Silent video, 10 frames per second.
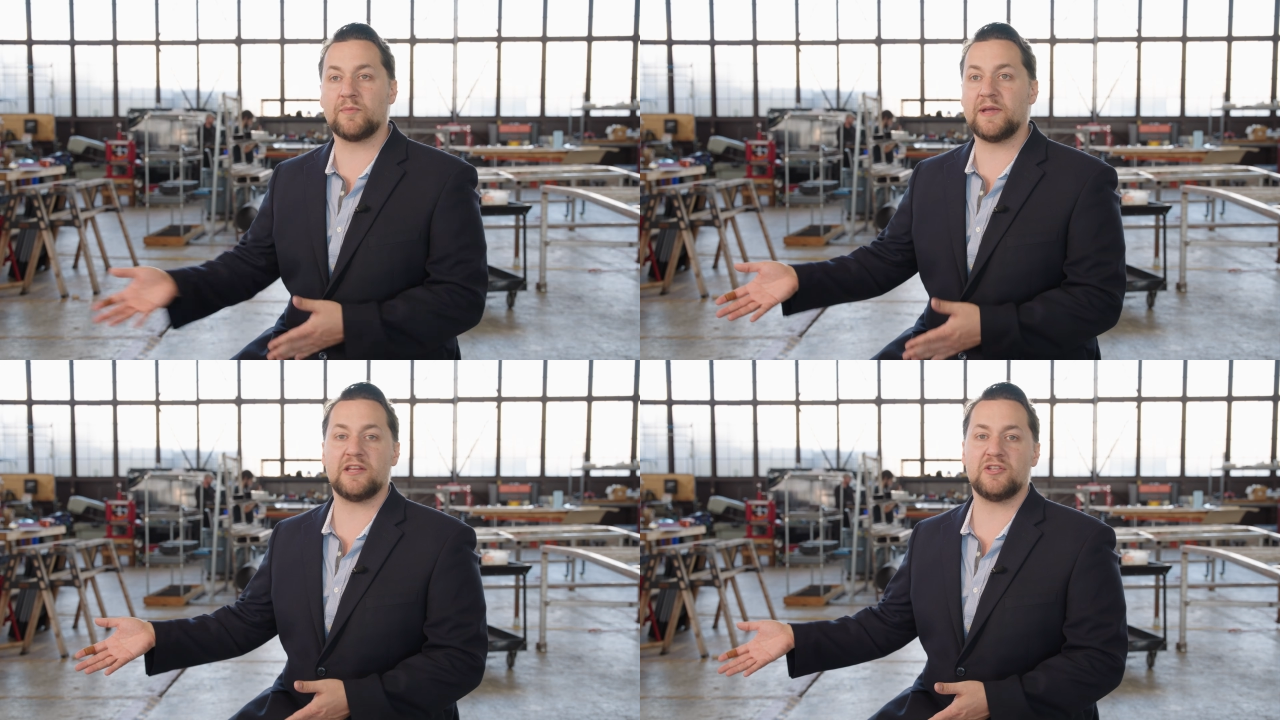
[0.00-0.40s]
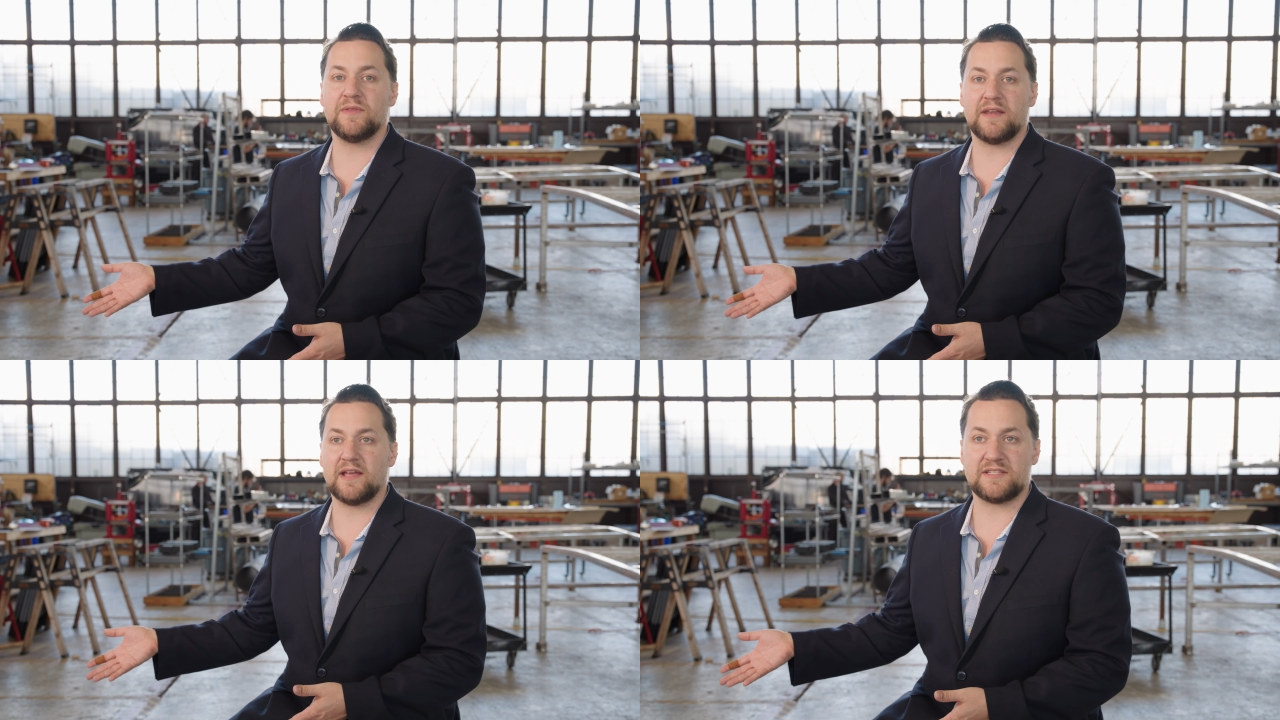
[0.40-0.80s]
are we going to do
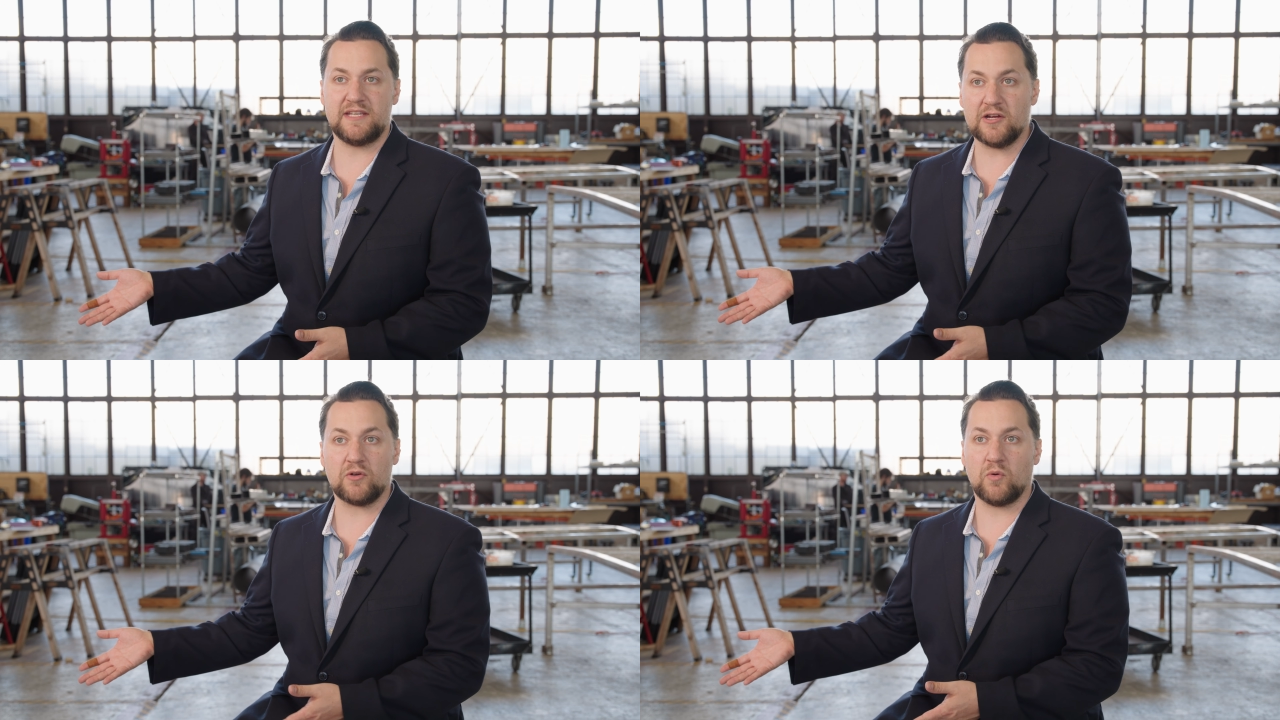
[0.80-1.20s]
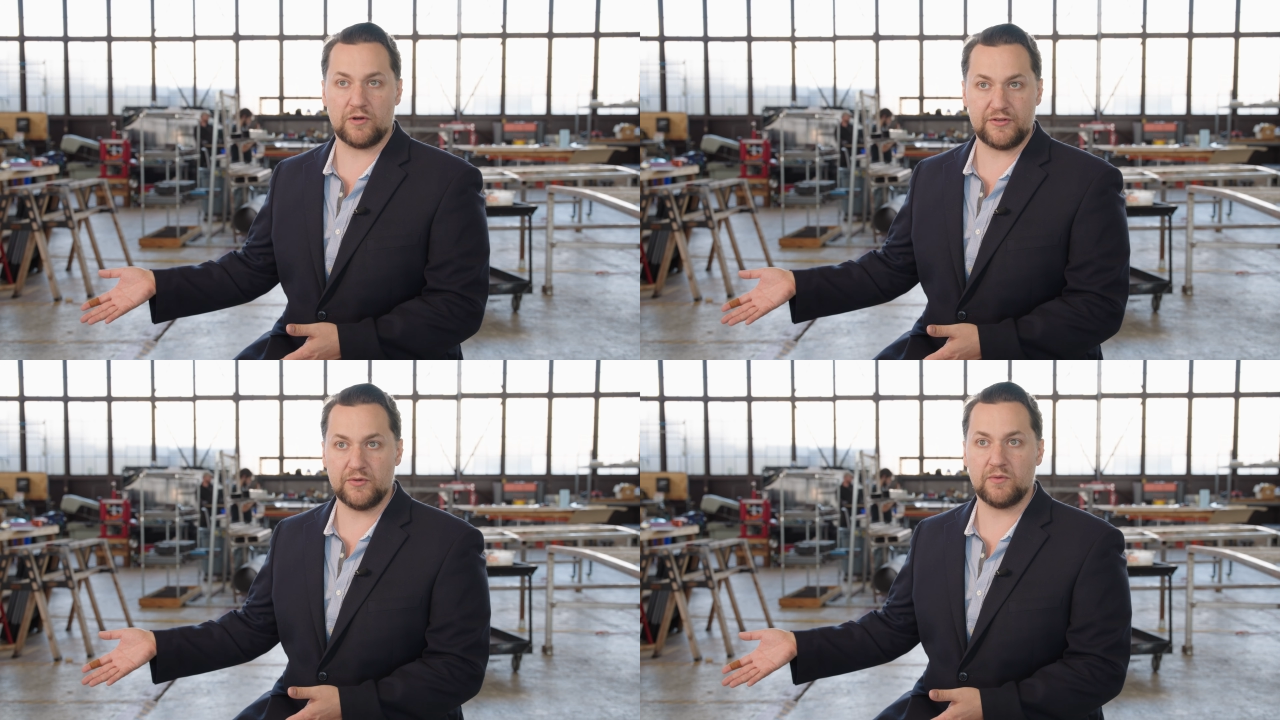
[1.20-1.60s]
in the next year
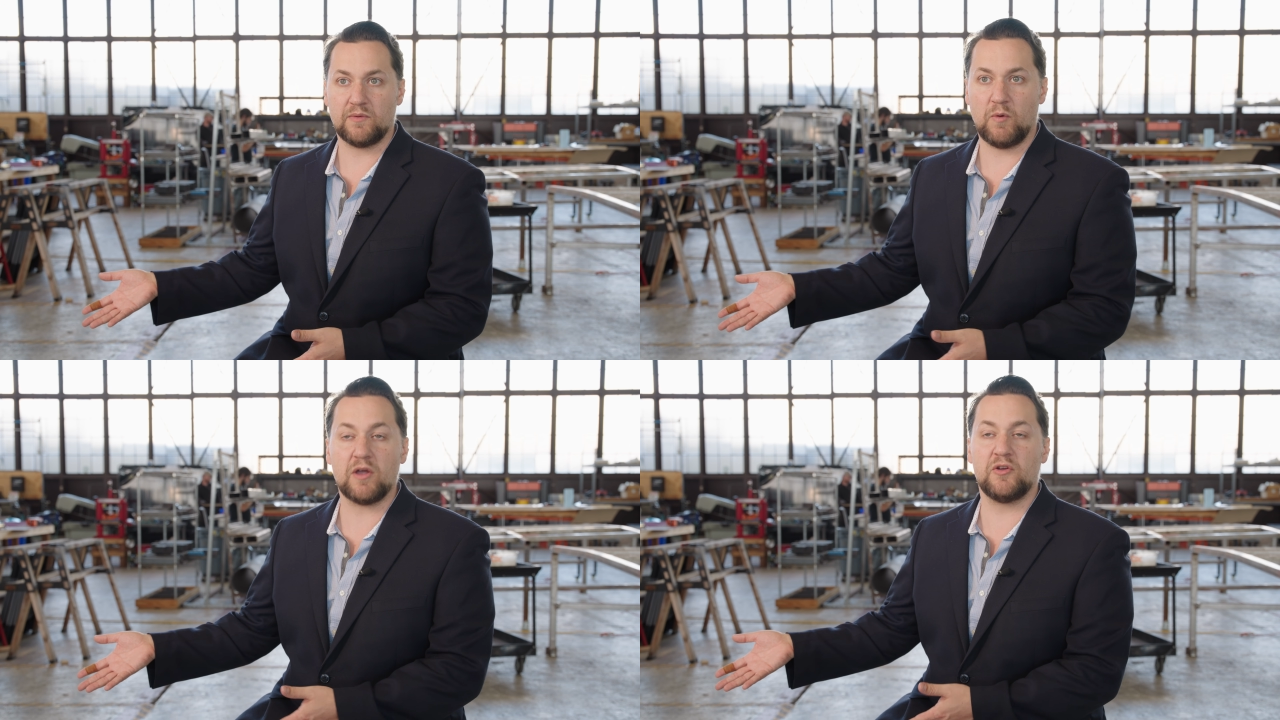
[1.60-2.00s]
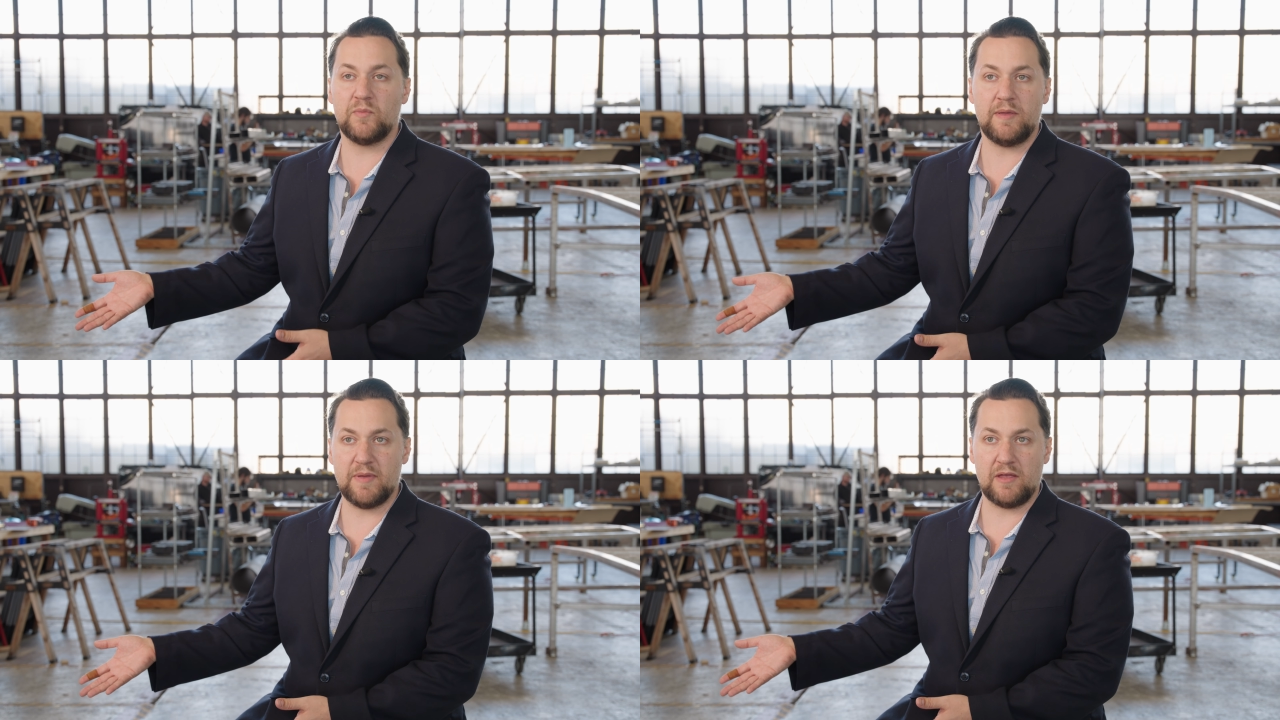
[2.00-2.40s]
or two? What
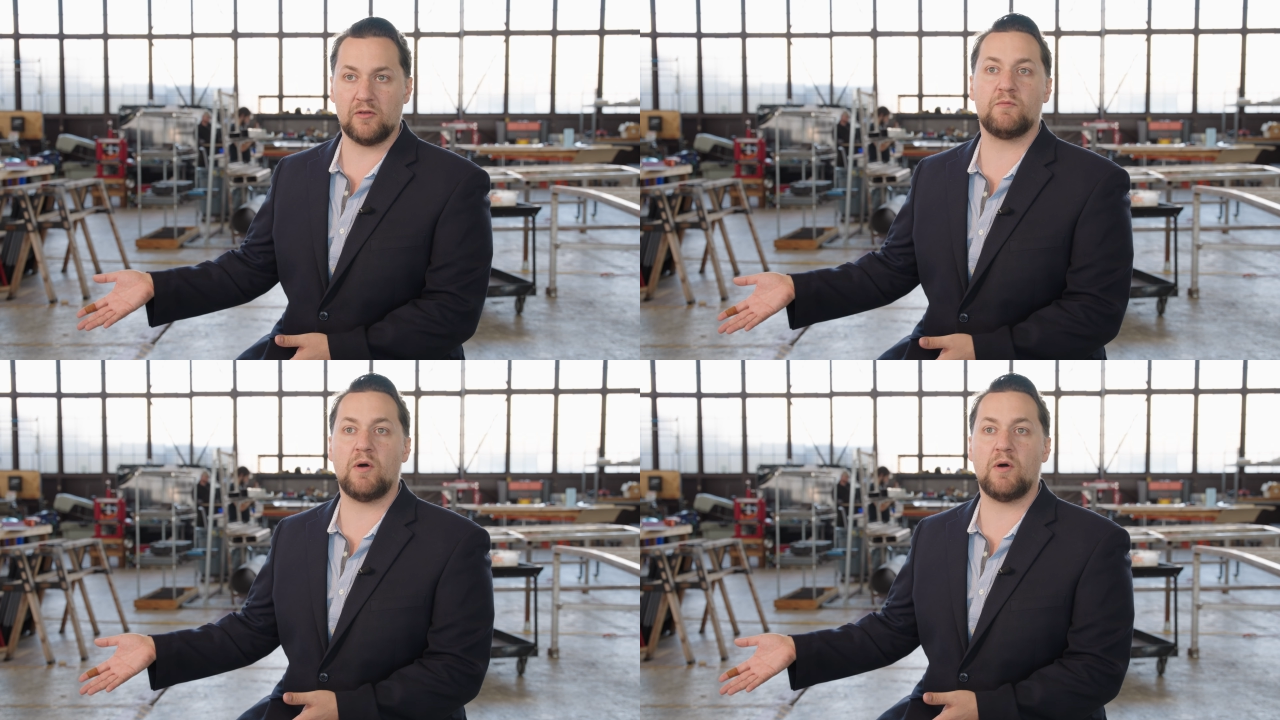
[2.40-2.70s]
could we build?